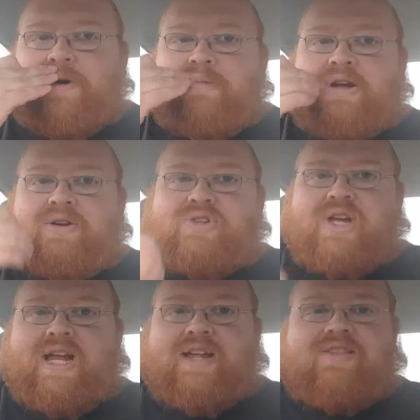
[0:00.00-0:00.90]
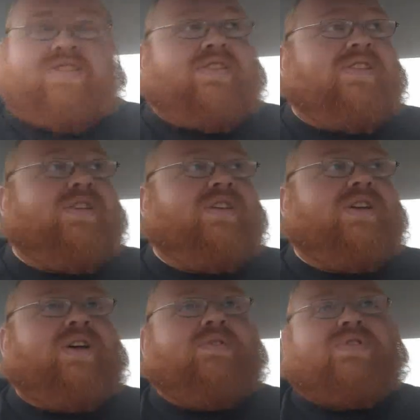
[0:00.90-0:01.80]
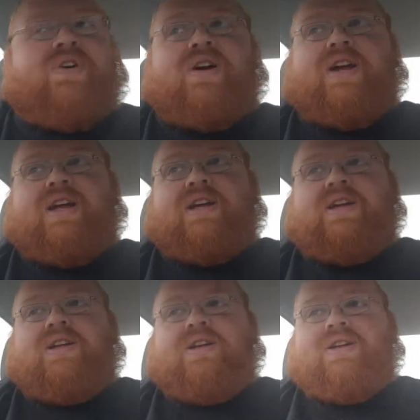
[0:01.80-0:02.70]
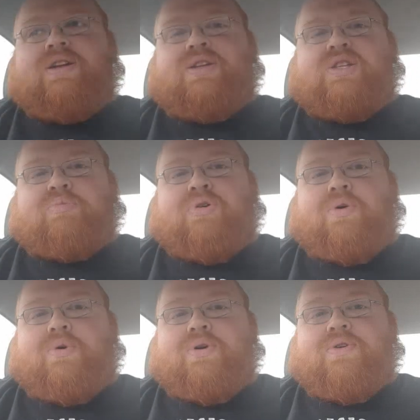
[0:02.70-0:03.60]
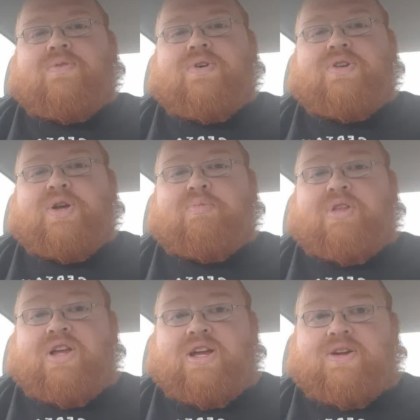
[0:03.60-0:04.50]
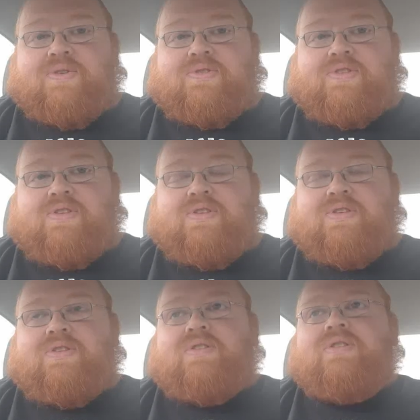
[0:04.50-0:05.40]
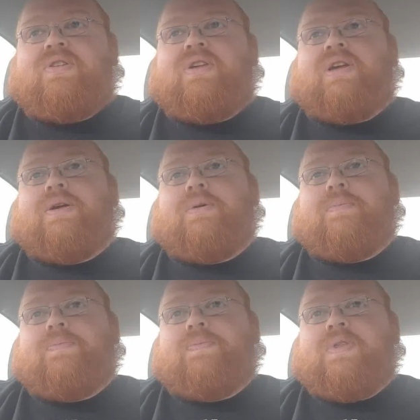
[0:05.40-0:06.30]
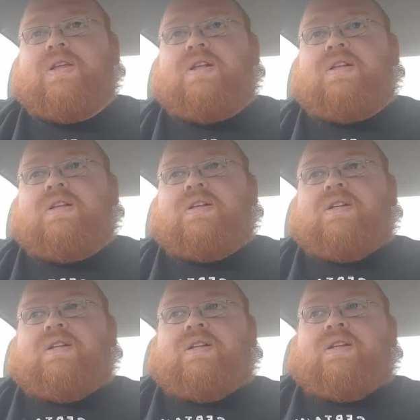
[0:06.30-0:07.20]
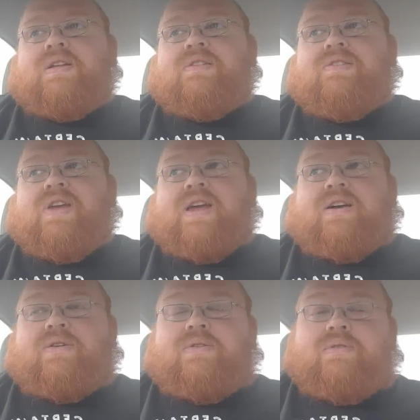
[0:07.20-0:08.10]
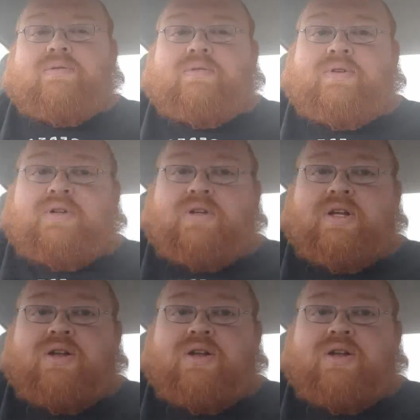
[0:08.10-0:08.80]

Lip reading: better chance of trying to pull one over on your players. Um, so yeah, and